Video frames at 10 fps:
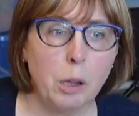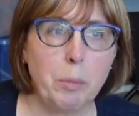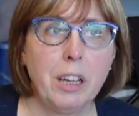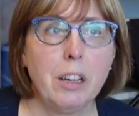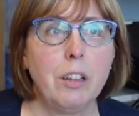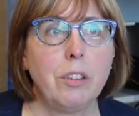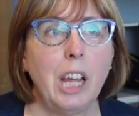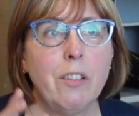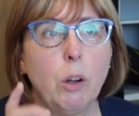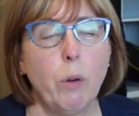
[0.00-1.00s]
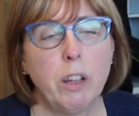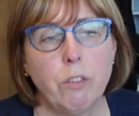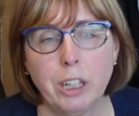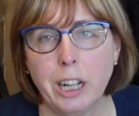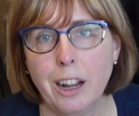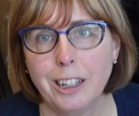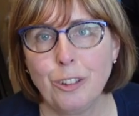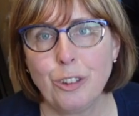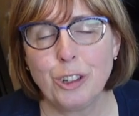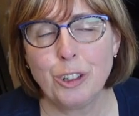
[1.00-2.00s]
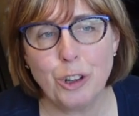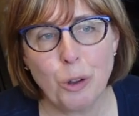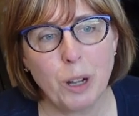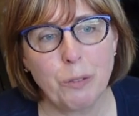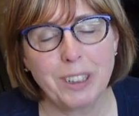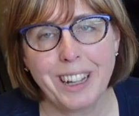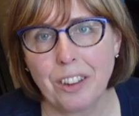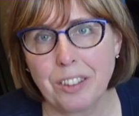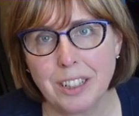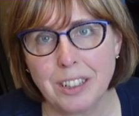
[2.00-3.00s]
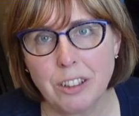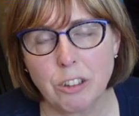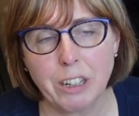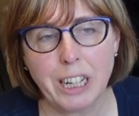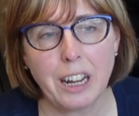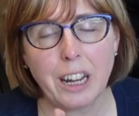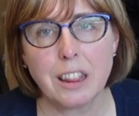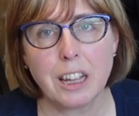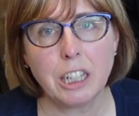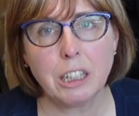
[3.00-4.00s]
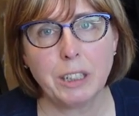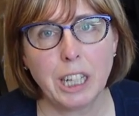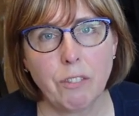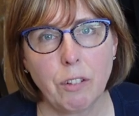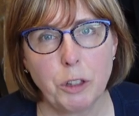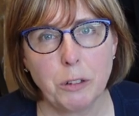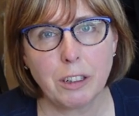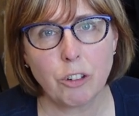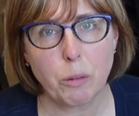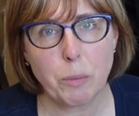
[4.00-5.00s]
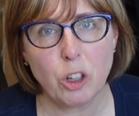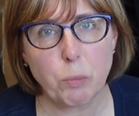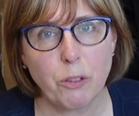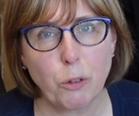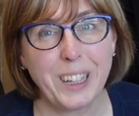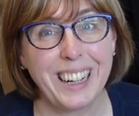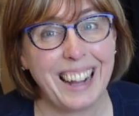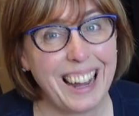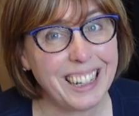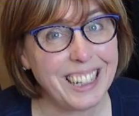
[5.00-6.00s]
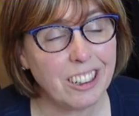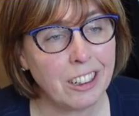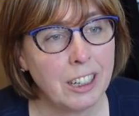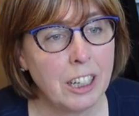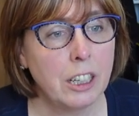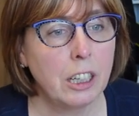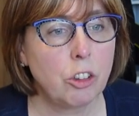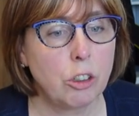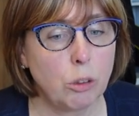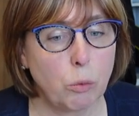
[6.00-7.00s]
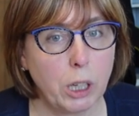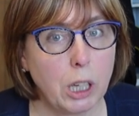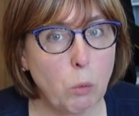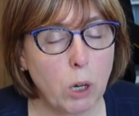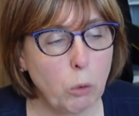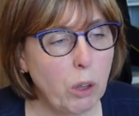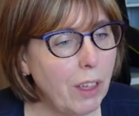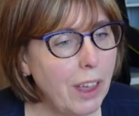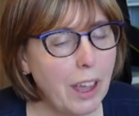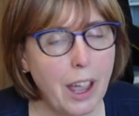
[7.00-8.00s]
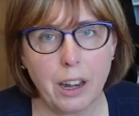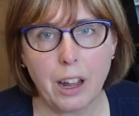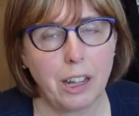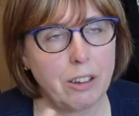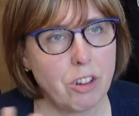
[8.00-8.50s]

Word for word: because I haven't quite figured out how to use the new one with the LCD screen, and I thought I would have a few extra minutes before they got here to really work with it, and I